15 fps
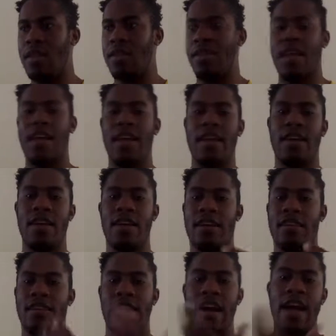they
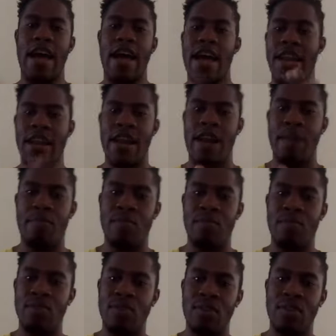say I had an
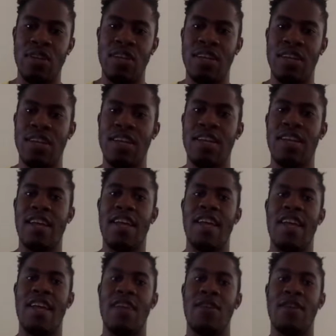apple,
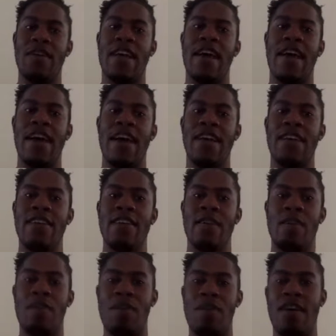and you had
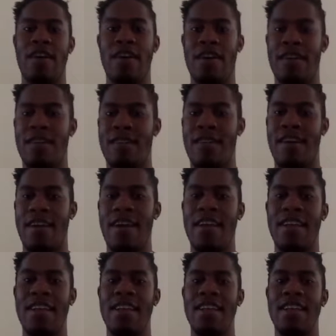a pear,
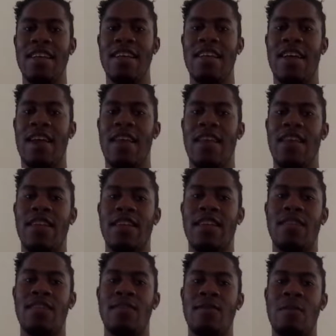right? And
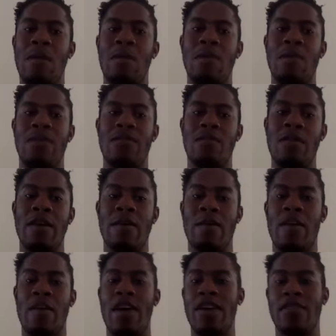then maybe to
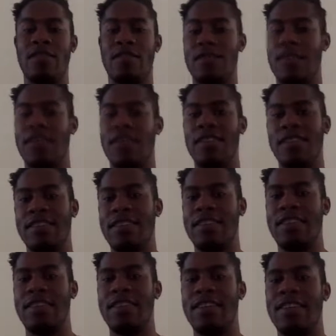make my
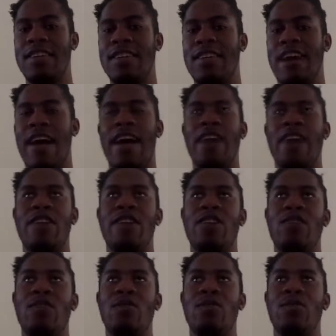salsa, I
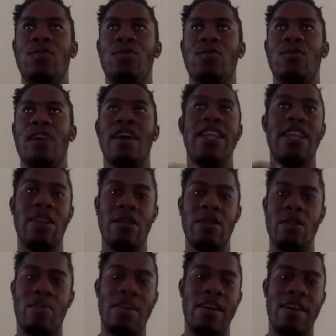
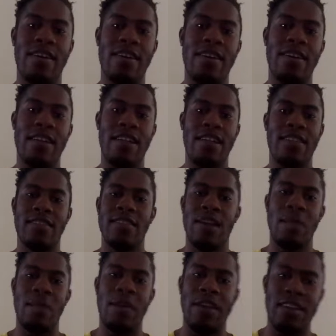needed a pear. And at the
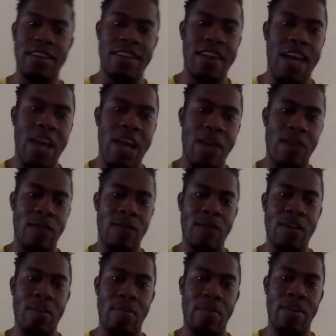time, I didn't have
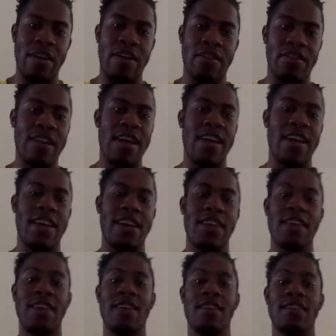a pear on hand.
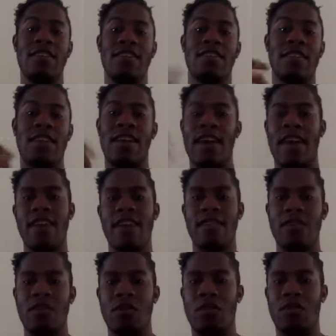So then I'd
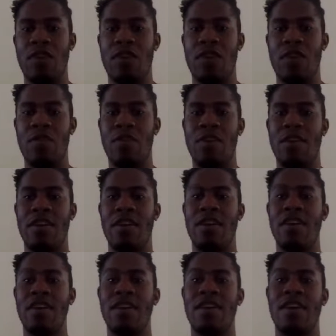ask you if you had a pear.